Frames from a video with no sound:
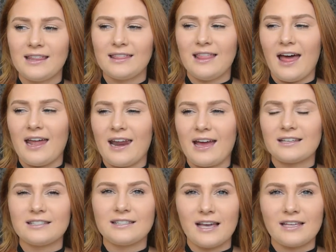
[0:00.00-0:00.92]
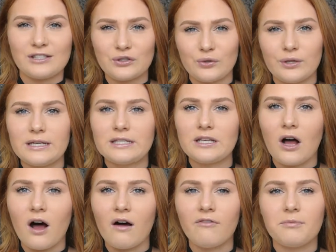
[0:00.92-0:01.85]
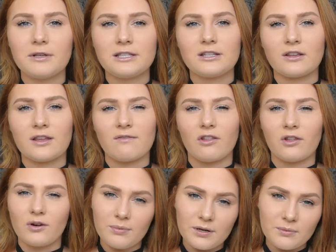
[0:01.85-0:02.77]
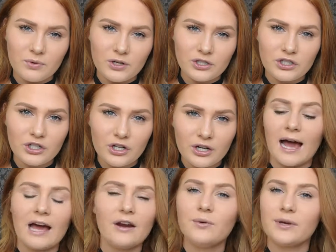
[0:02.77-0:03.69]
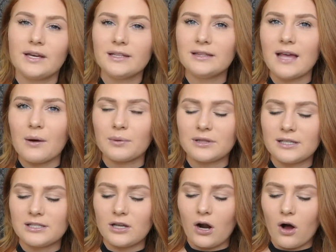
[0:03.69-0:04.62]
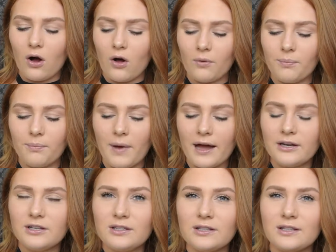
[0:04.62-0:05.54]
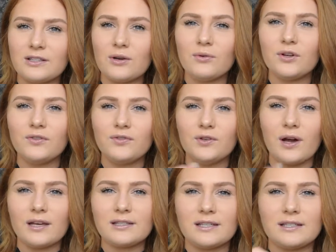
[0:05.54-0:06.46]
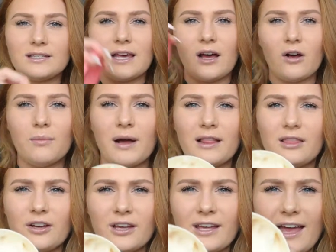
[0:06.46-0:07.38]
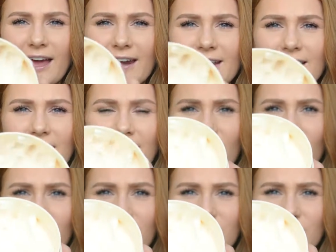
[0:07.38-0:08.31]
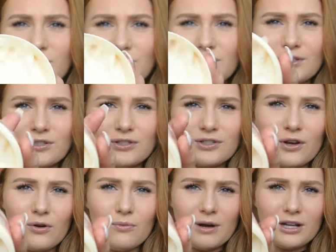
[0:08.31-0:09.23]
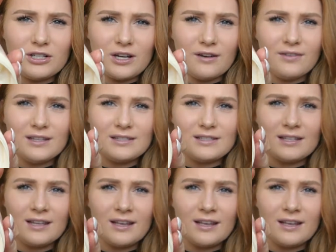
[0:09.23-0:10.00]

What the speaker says: that excess grease off but still leave a little bit of moisture. I don't get that with this at all. I don't know if you guys can tell by looking at it. I've already used so much of it,